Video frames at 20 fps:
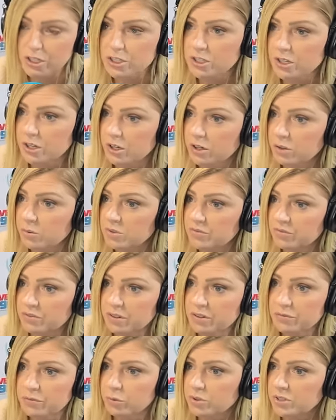So it was in
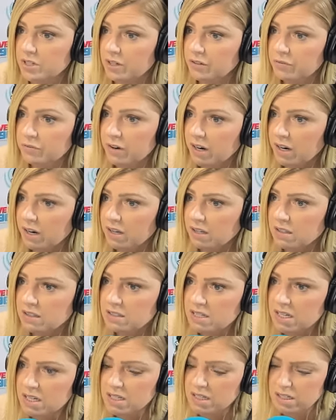front of 14 friends
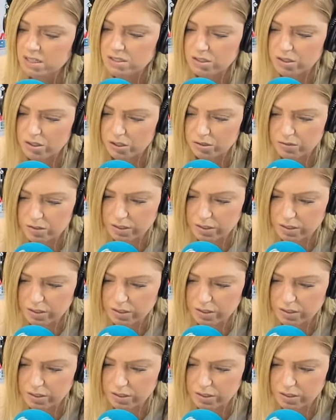10 years ago,